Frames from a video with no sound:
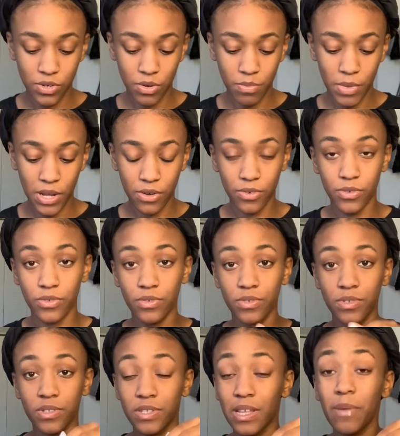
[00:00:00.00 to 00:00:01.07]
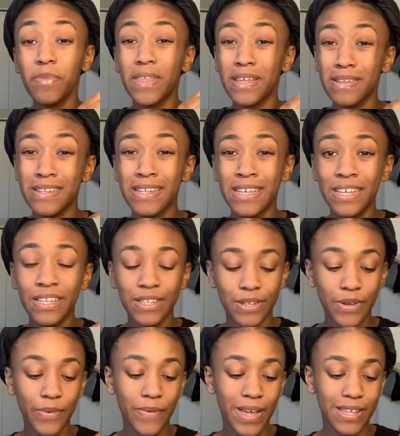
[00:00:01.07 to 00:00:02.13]
micro, something to
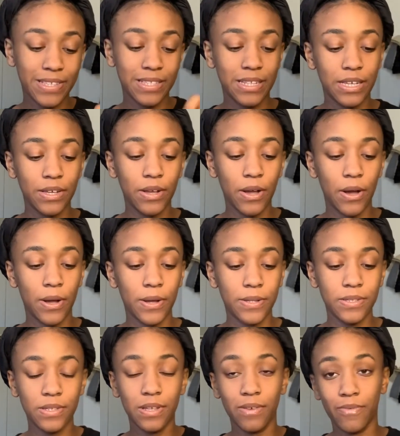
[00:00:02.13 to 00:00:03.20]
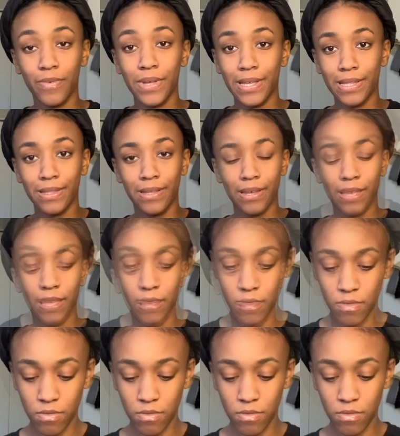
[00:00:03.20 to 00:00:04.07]
do with SD cards. We can look at it.